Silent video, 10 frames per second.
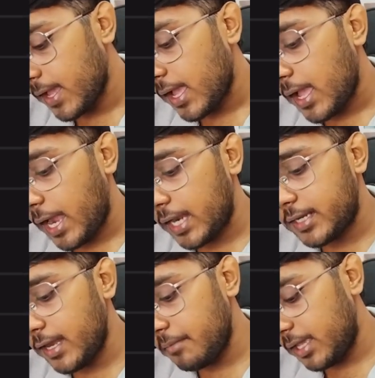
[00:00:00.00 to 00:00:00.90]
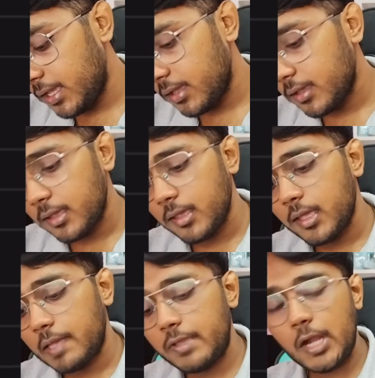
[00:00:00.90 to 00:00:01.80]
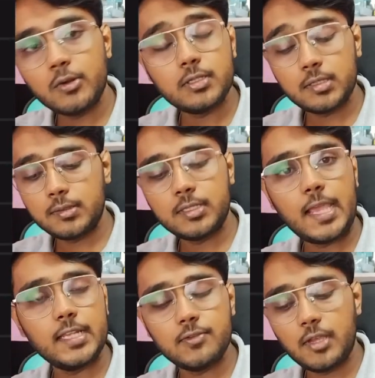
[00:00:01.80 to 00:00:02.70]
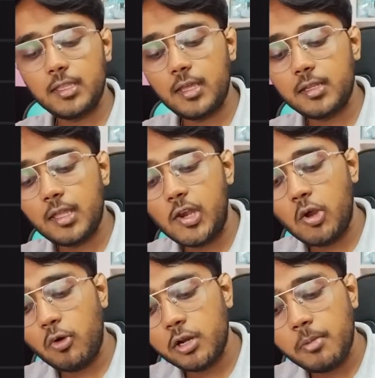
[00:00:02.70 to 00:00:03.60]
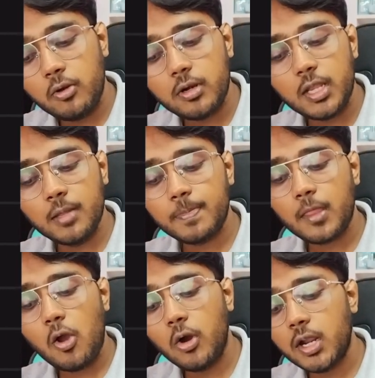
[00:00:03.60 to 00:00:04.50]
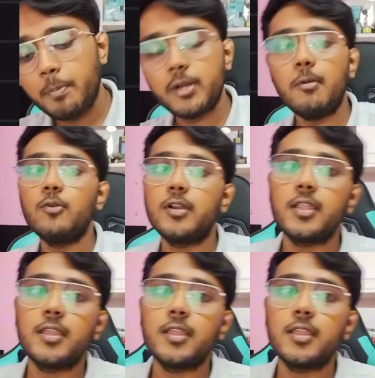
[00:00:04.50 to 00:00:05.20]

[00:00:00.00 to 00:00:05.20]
and tell me we have to change whether the lower boundary or upper boundary.